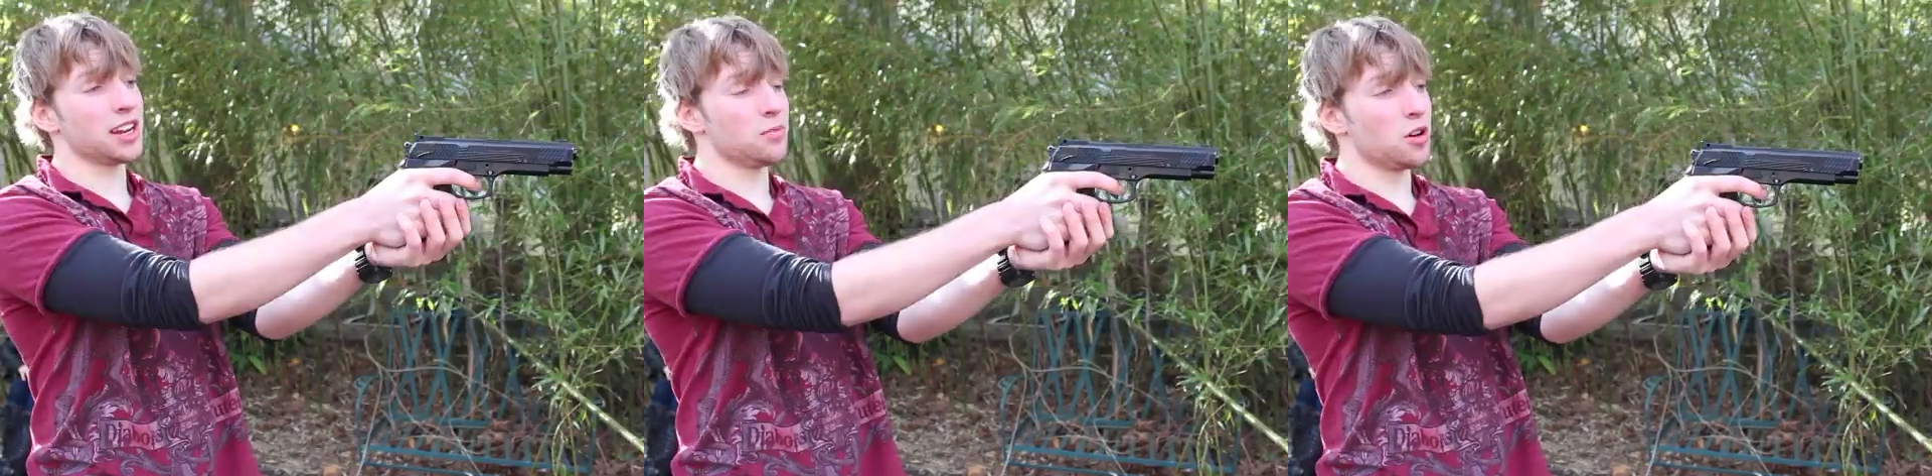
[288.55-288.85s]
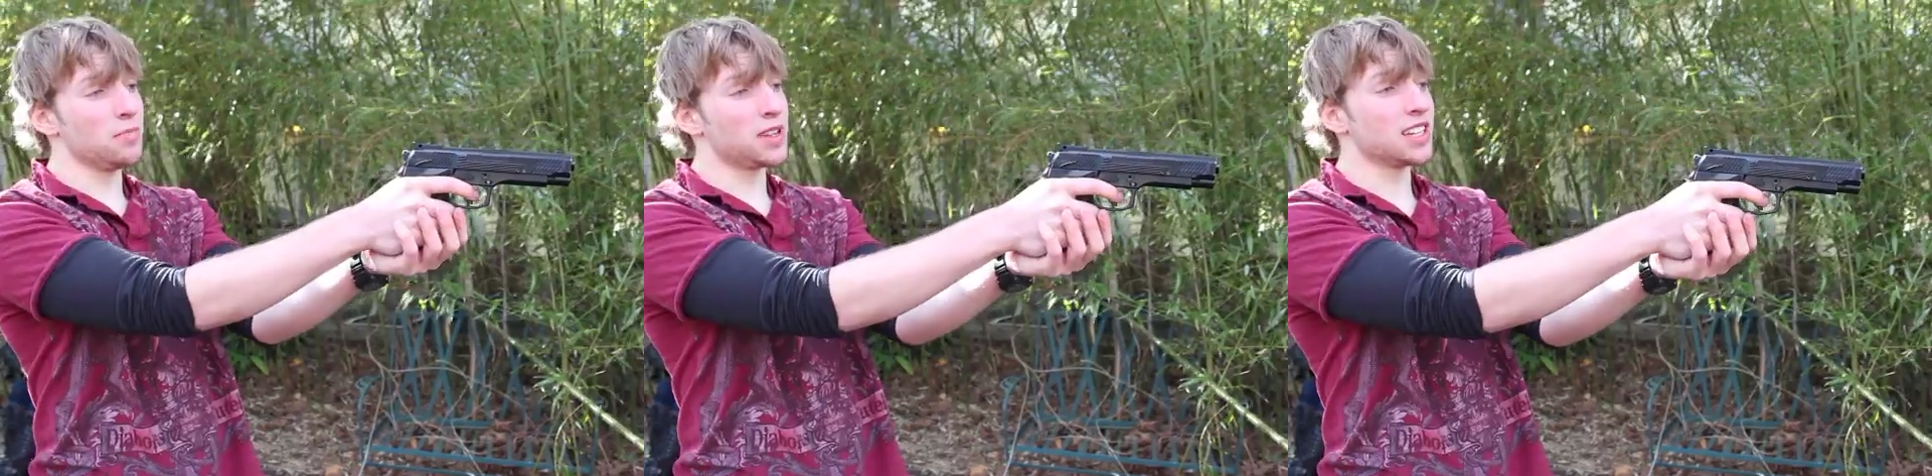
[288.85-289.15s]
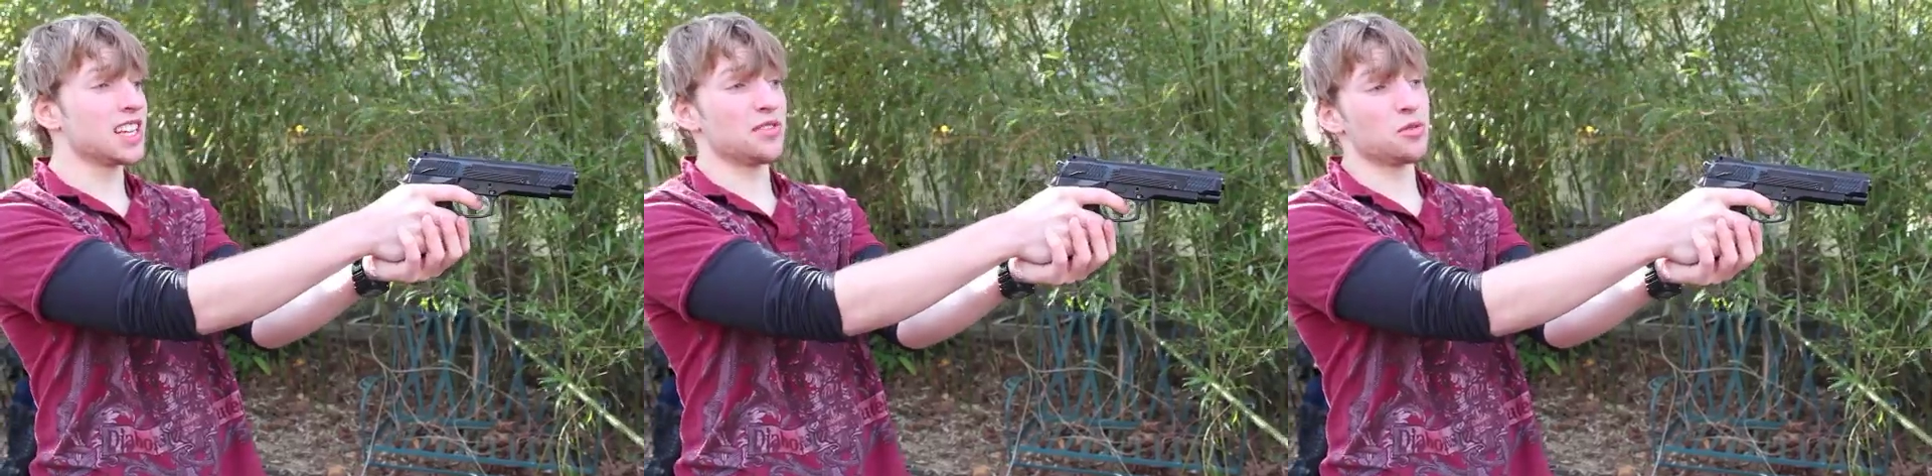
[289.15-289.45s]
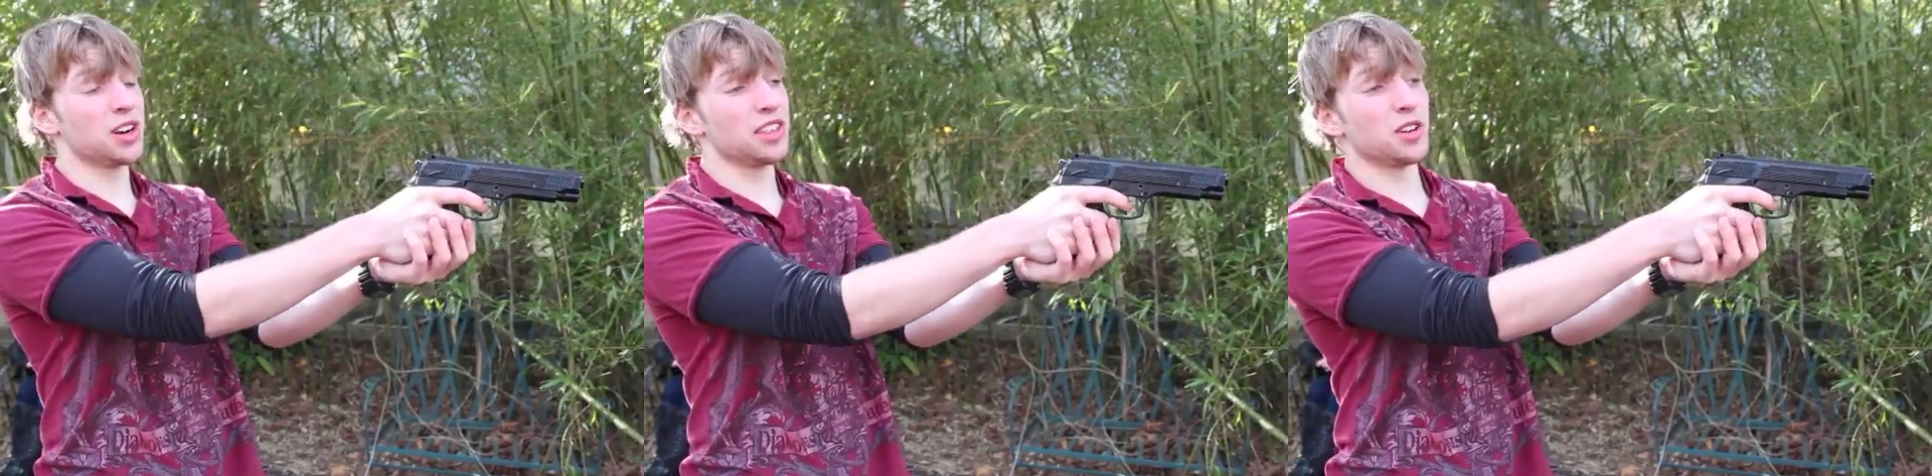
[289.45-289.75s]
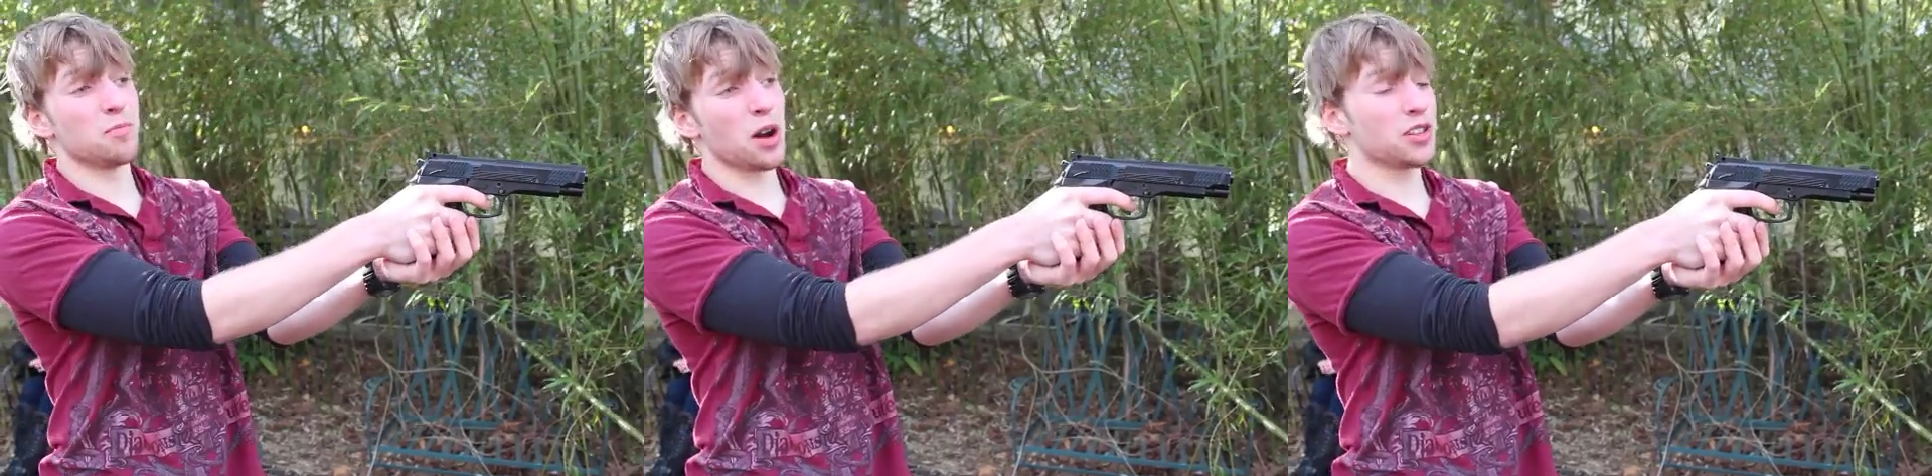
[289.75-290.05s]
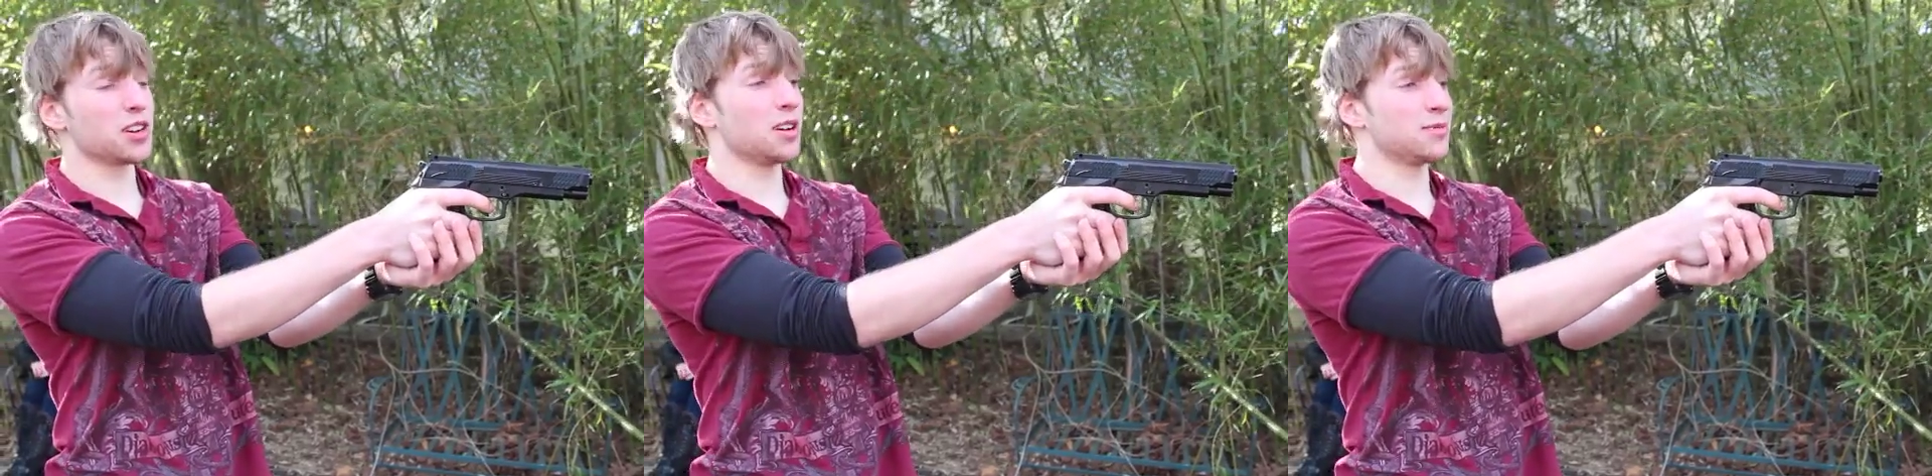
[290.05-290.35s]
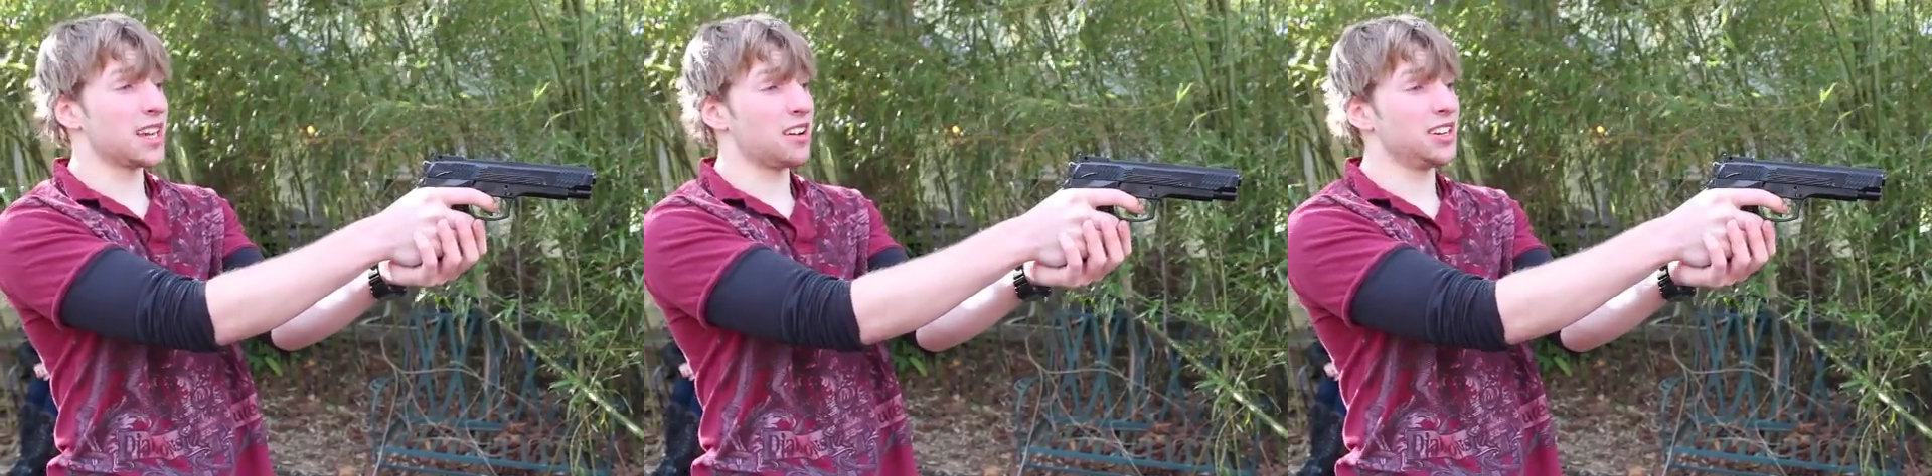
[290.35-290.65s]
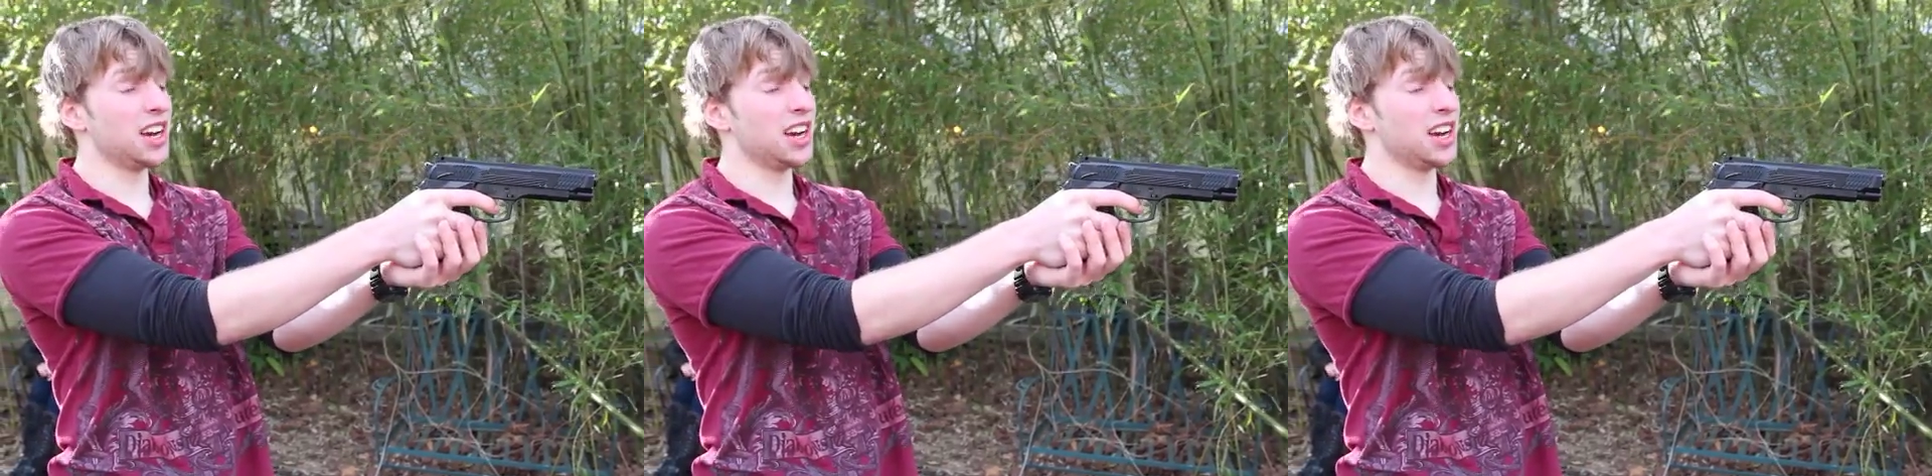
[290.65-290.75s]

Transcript: anymore because everyone and their mother comes down